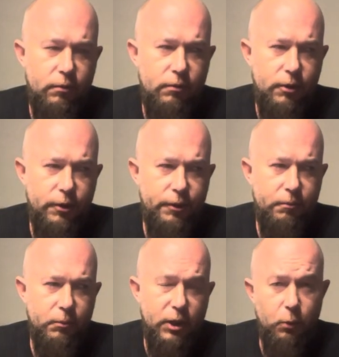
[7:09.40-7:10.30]
All right.
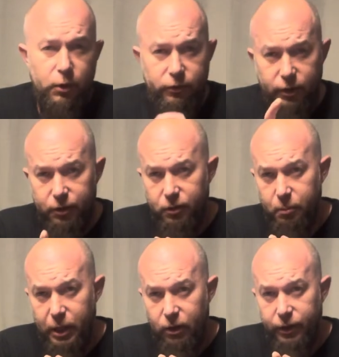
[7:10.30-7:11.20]
But I will tell you to
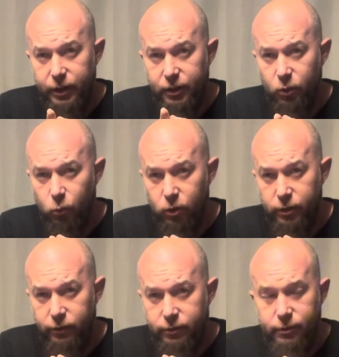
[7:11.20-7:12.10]
bury it in the
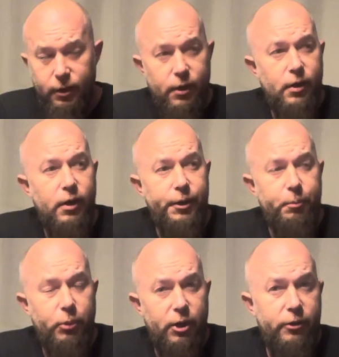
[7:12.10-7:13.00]
woods,
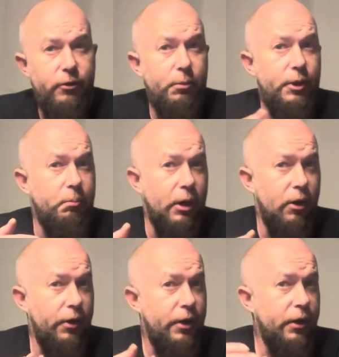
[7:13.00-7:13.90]
and possibly
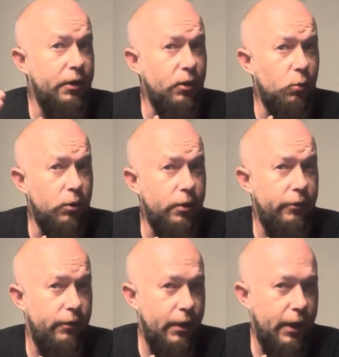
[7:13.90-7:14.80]
bury it in the
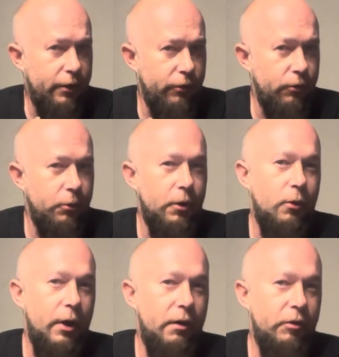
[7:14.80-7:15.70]
woods next to a
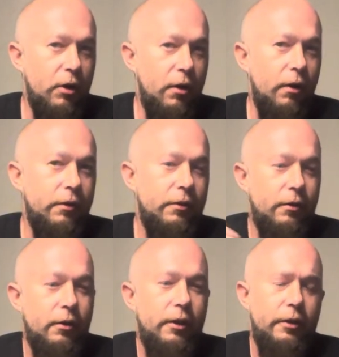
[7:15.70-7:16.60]
graveyard.
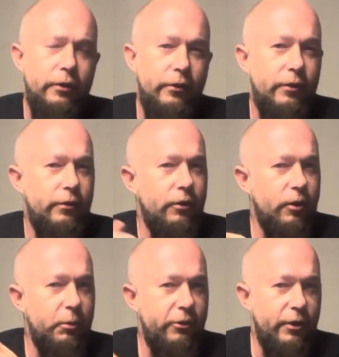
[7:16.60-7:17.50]
All right. Because that's still going
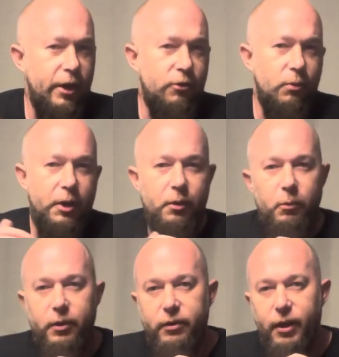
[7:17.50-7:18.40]
to be saturated
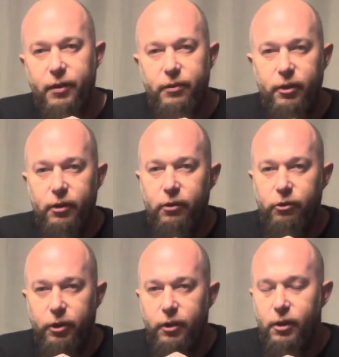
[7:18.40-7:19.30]
with death
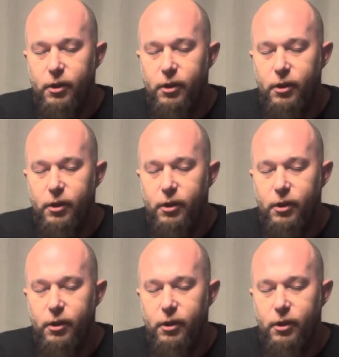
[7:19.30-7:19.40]
energy.